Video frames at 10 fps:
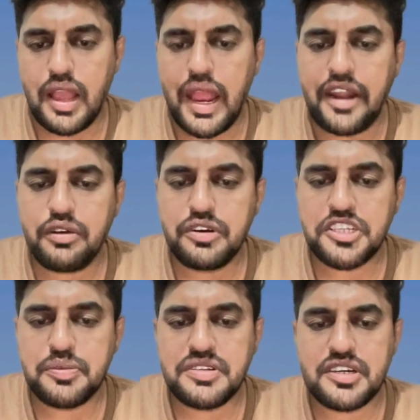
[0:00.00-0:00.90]
I had a good
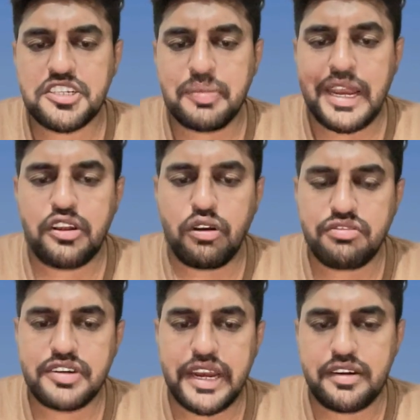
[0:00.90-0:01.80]
experience at a
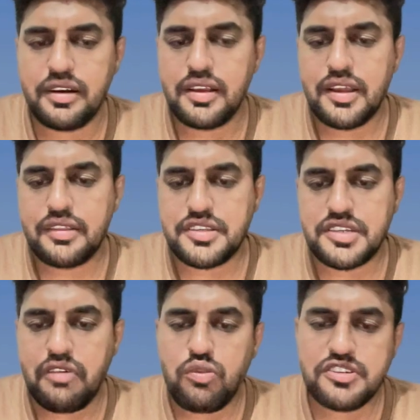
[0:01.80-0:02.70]
Smilekraftz Dental. The
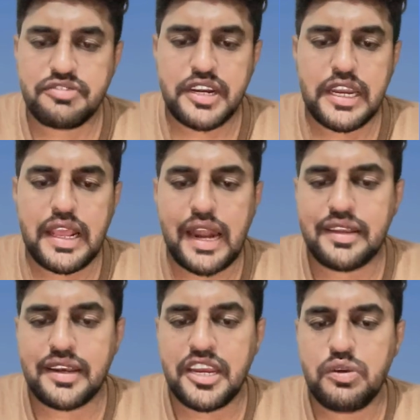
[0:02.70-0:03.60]
staff was friendly and
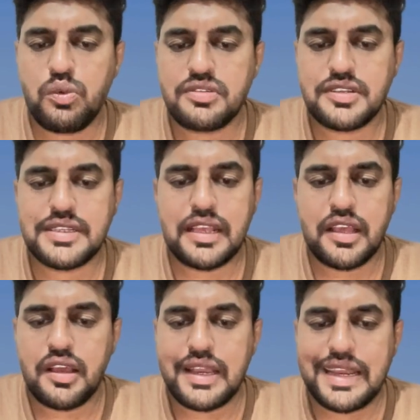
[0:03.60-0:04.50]
the clinic was
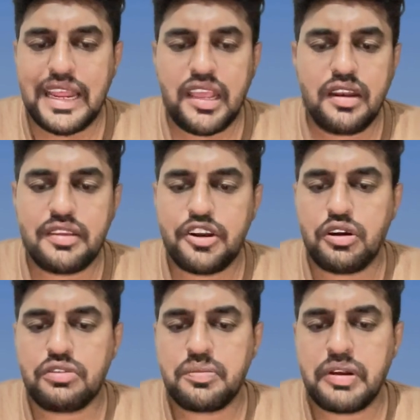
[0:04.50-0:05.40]
clean. The
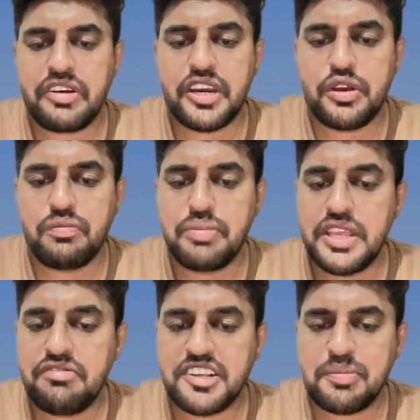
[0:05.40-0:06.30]
doctor provided a
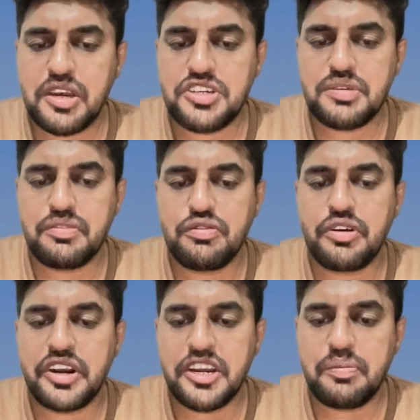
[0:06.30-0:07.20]
brief explanation
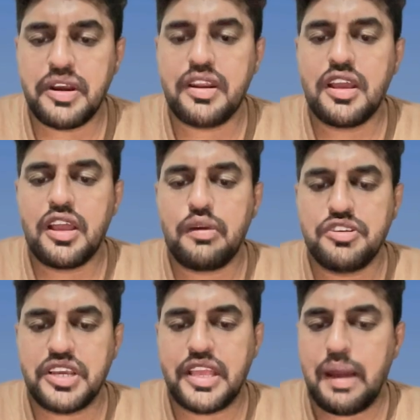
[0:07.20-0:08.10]
before treatment,
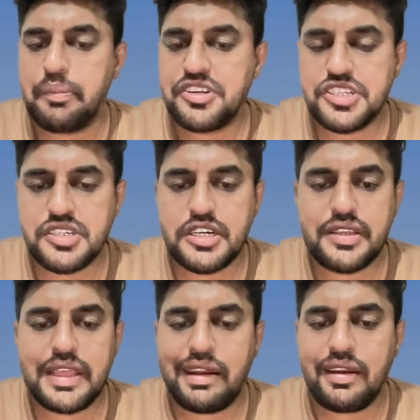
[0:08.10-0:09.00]
which I
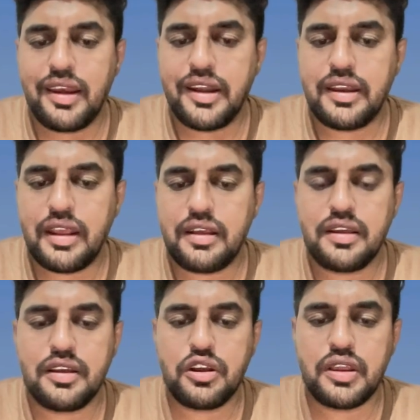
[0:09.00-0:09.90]
appreciated. They really take
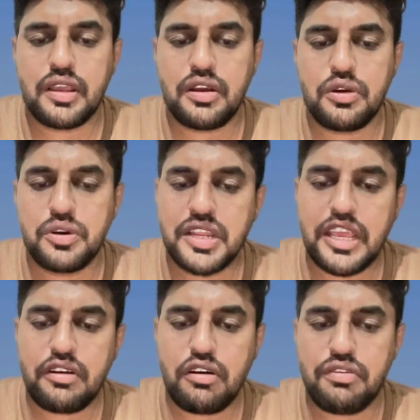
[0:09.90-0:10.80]
good
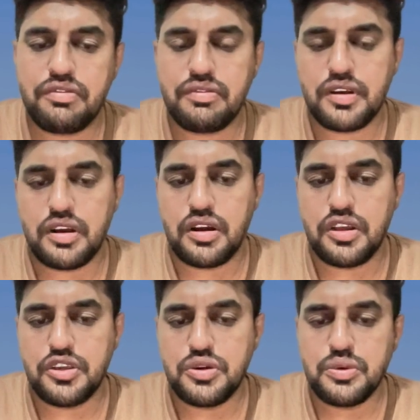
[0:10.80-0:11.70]
care of
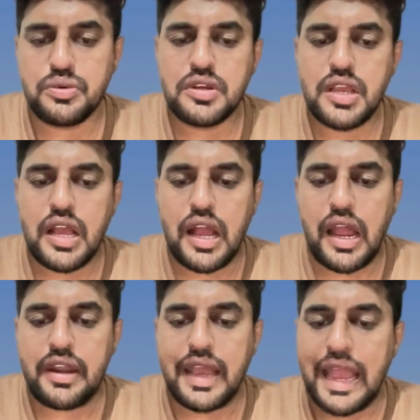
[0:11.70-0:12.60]
you,
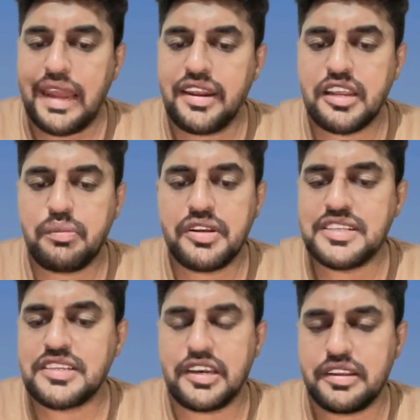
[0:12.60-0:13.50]
and I highly recommend
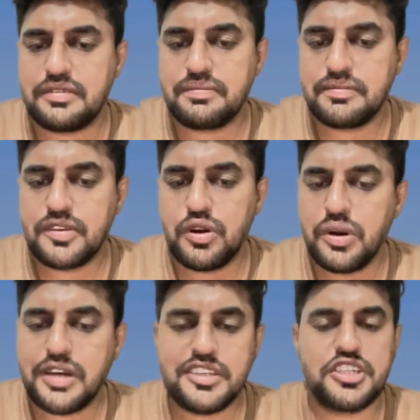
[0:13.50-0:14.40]
this clinic.
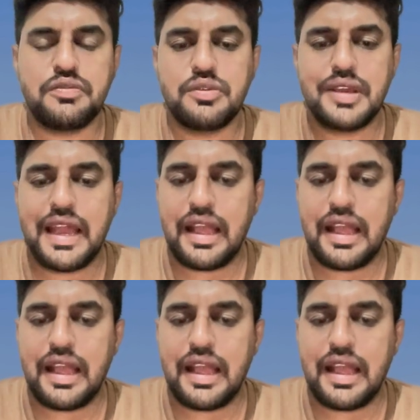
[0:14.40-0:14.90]
Look at this review.